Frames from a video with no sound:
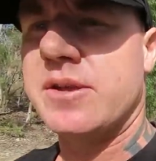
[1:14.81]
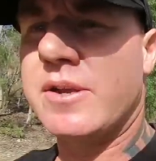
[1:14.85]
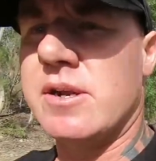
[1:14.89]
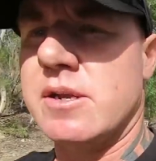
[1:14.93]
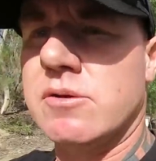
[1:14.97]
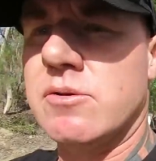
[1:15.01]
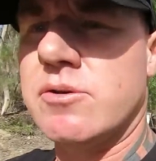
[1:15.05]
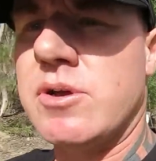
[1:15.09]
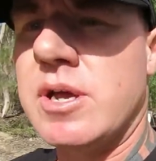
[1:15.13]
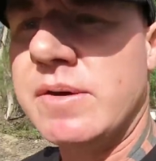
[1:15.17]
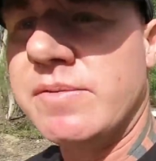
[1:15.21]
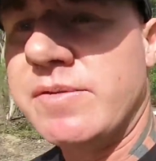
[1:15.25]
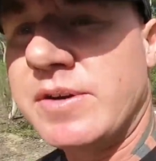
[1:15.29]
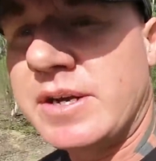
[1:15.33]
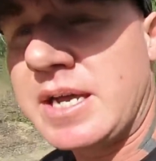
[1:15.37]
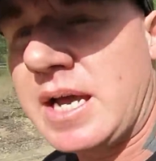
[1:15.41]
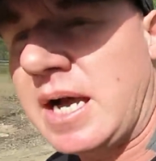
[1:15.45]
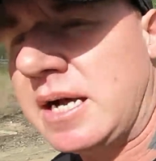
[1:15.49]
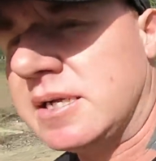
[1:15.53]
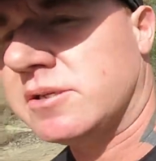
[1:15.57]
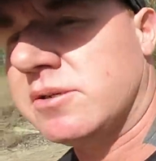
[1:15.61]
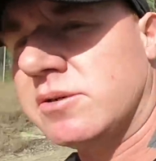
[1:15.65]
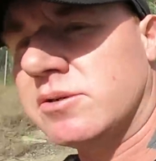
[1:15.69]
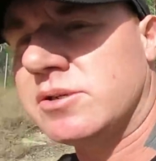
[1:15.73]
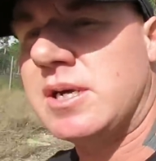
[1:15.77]
that are looking for
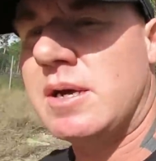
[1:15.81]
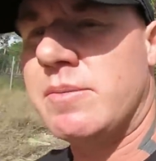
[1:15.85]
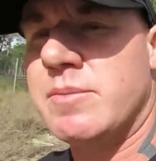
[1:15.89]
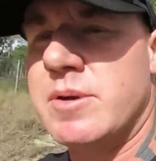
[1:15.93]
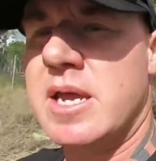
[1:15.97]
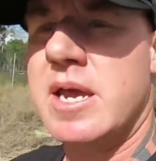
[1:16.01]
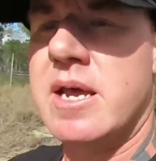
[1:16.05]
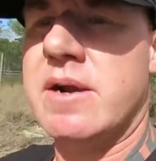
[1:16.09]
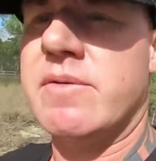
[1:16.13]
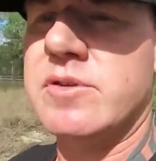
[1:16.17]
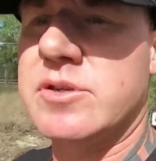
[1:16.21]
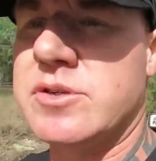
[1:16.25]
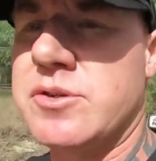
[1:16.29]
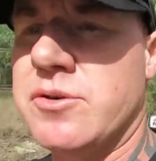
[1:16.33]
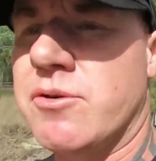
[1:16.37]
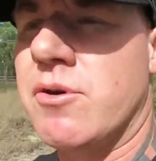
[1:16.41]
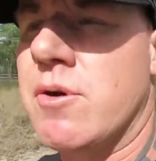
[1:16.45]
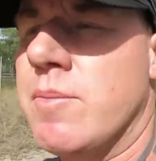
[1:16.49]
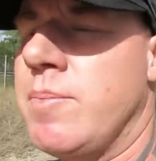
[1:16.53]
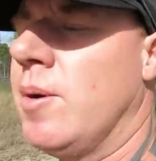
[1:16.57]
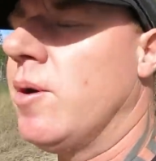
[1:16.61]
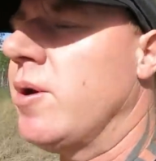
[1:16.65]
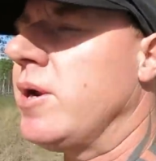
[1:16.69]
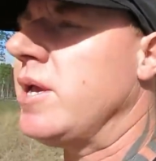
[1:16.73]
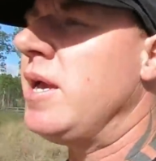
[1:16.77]
cuts or something out of a
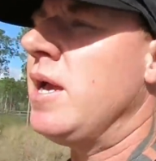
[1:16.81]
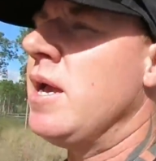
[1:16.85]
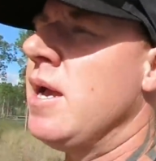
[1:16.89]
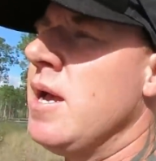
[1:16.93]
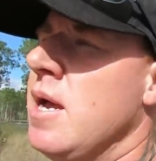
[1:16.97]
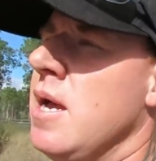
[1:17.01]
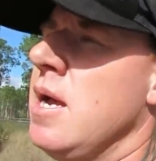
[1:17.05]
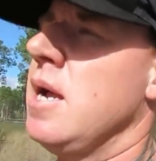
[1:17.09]
Soarer body,